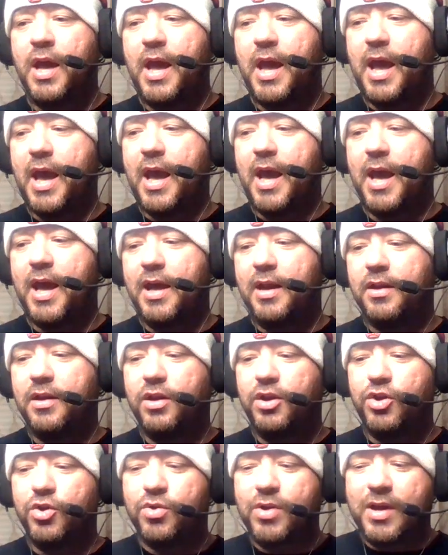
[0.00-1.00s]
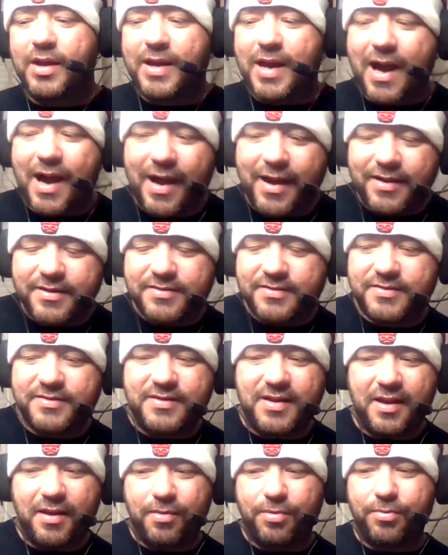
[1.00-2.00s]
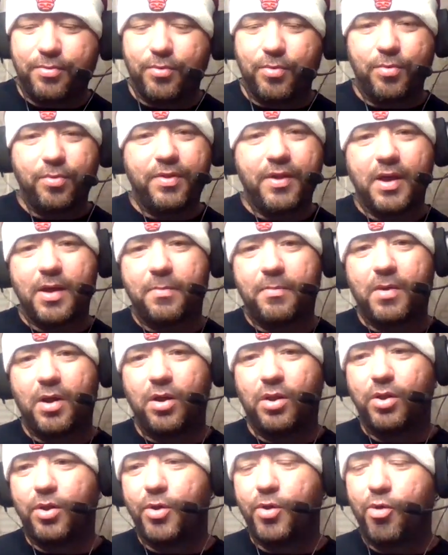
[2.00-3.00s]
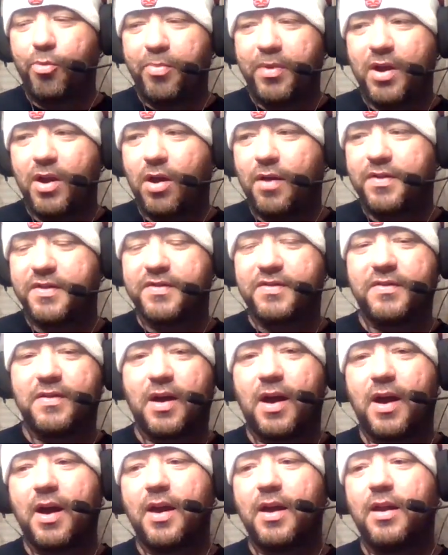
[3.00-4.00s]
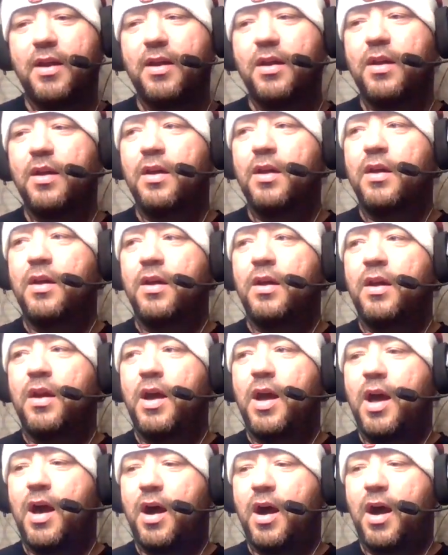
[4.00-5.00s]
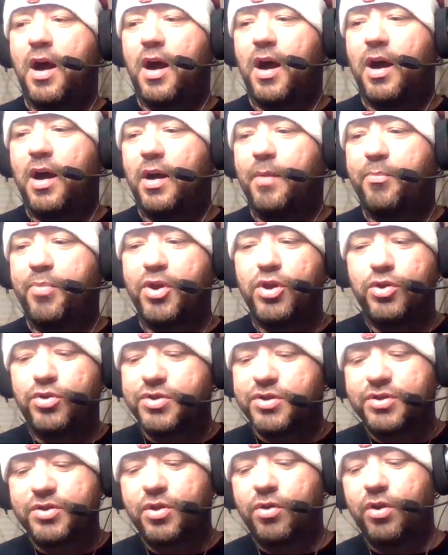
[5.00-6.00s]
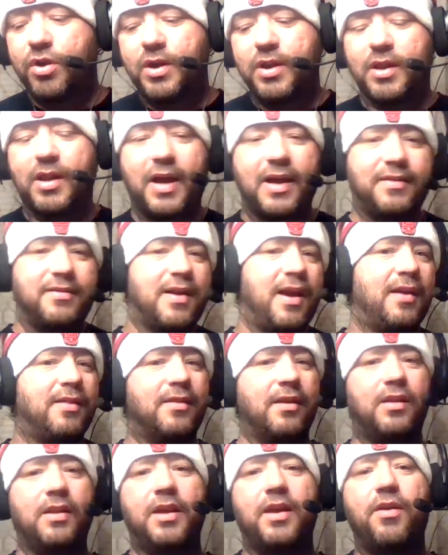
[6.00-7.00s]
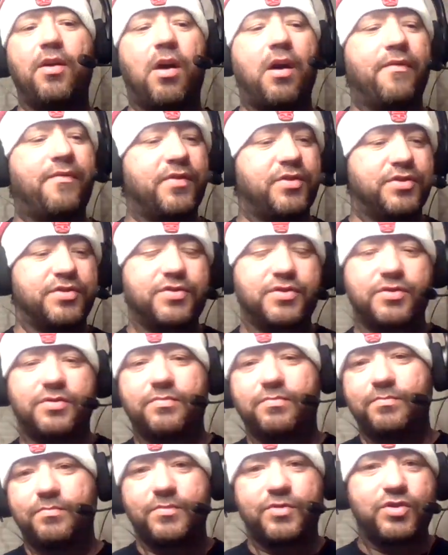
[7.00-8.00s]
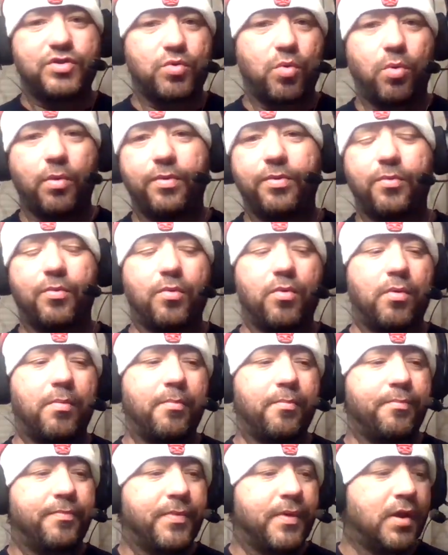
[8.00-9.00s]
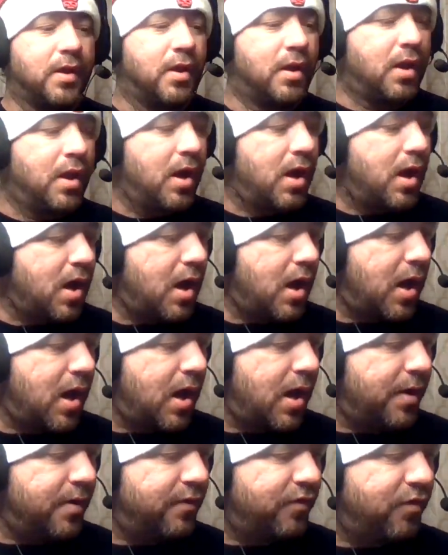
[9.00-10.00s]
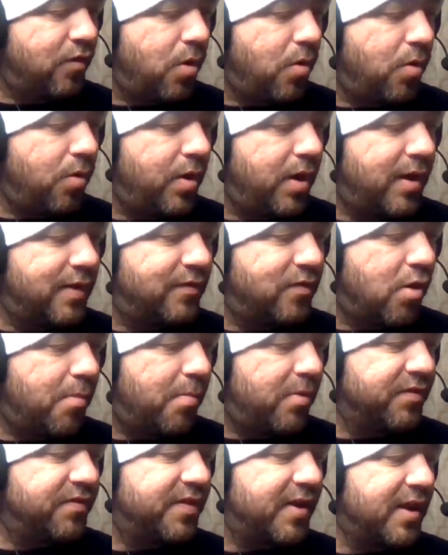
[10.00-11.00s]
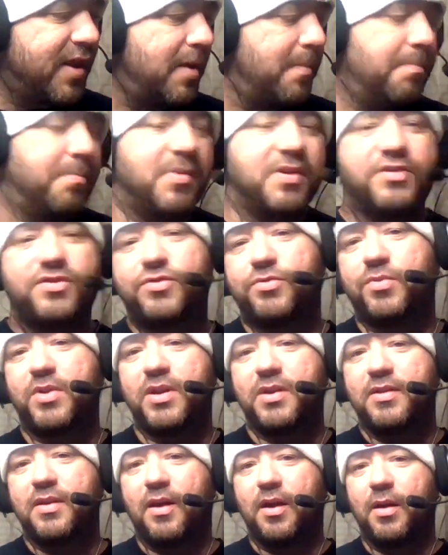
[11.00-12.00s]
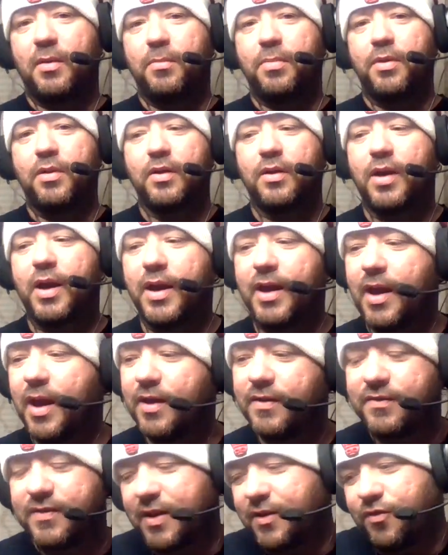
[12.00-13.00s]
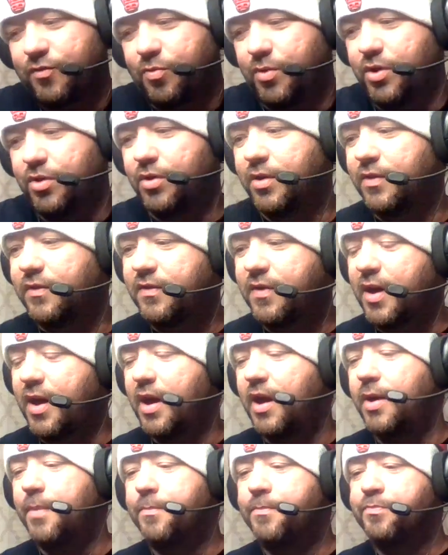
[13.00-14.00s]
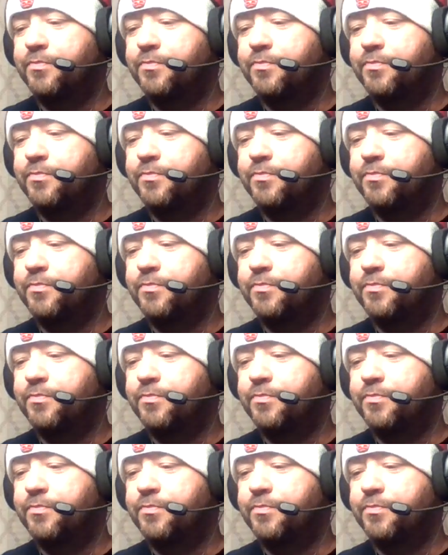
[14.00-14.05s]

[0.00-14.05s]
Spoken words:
And you can kind of see through them a little bit on the side, but you just couldn't like take the lid off and just sort through them. So it's almost like a mystery tub, I guess. That's what you could say.